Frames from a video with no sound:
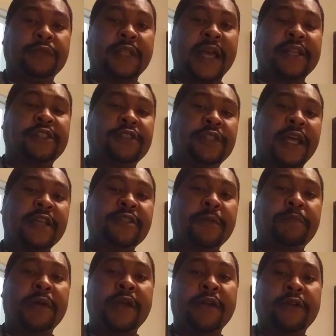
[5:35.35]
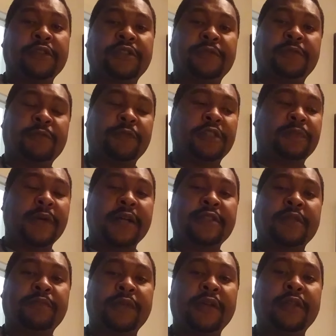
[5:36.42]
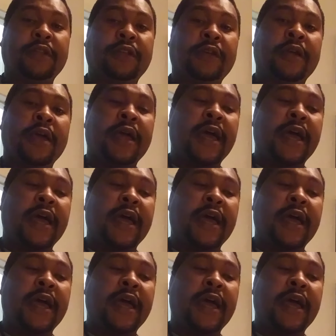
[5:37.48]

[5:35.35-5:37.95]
That's a parent's responsibility.